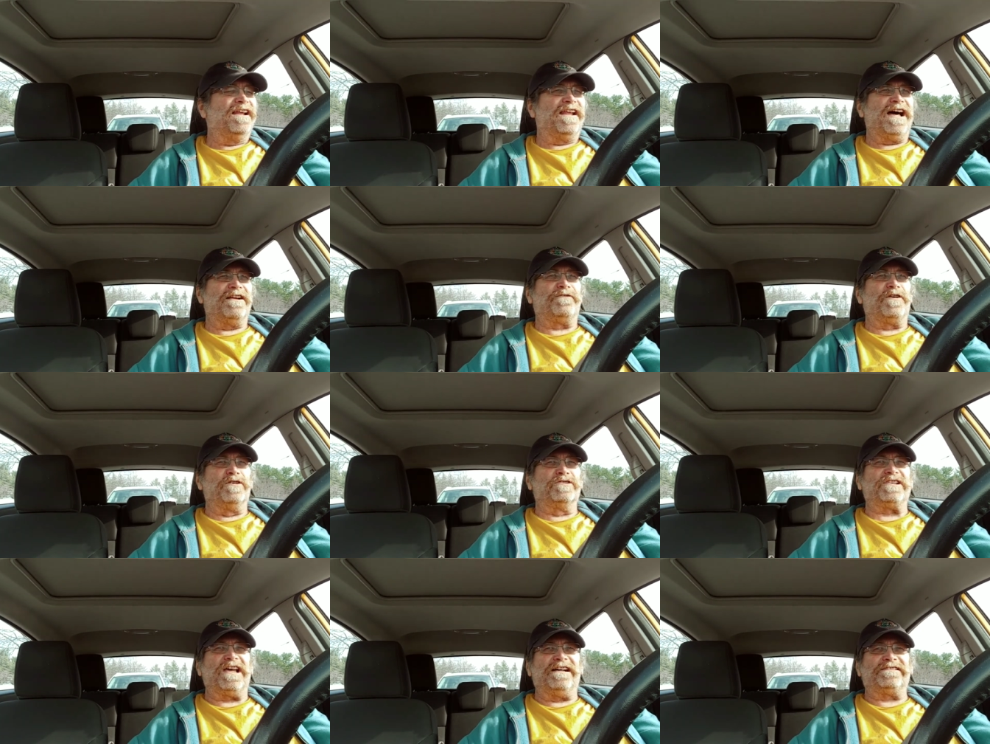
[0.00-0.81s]
A lot of
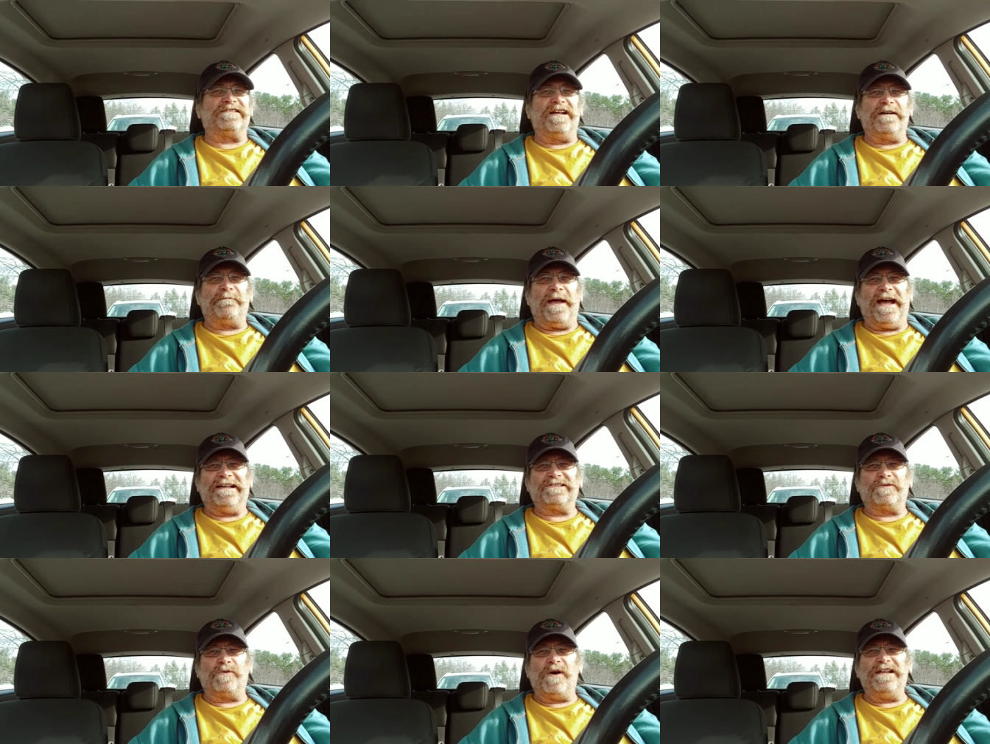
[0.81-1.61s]
folks out there
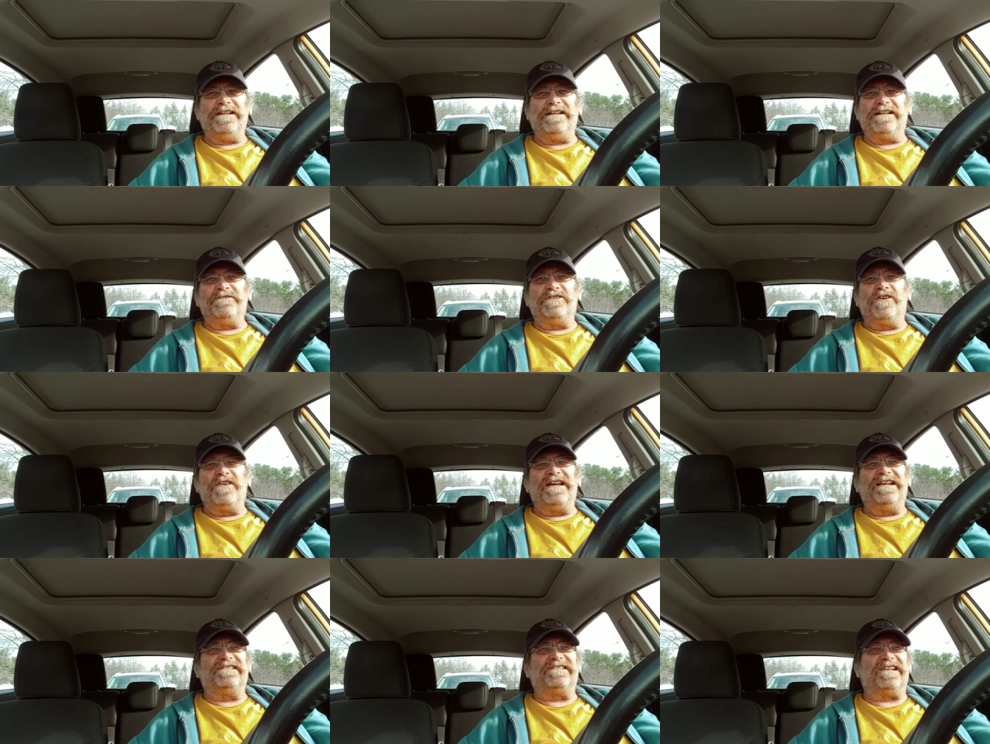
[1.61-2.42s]
pass away and you don't even know
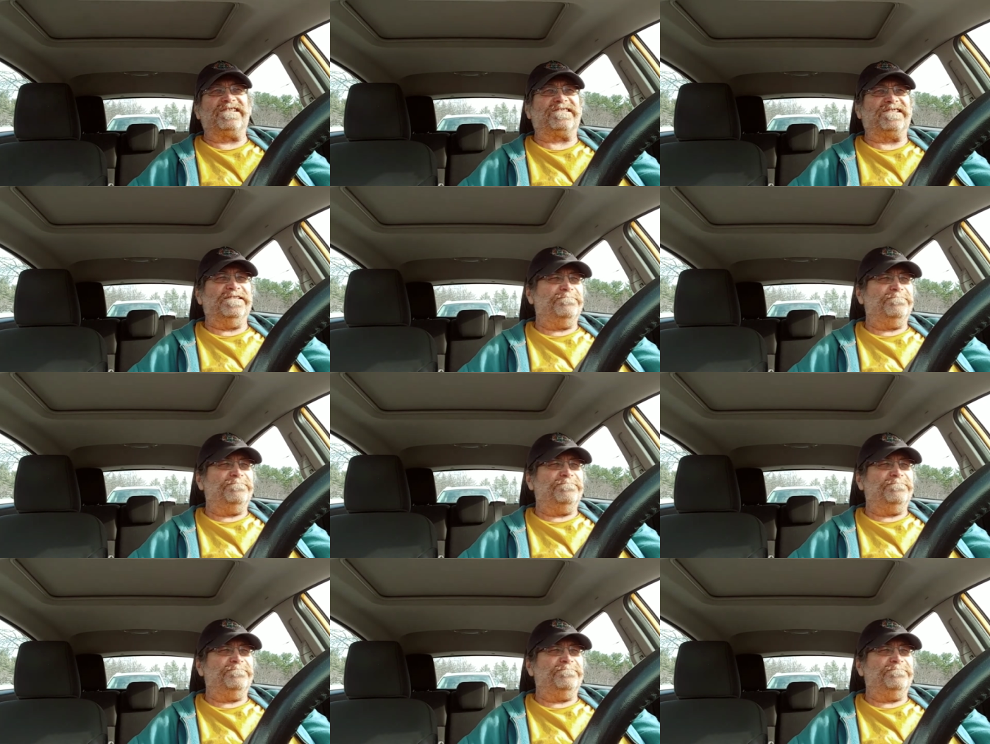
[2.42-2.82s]
they existed.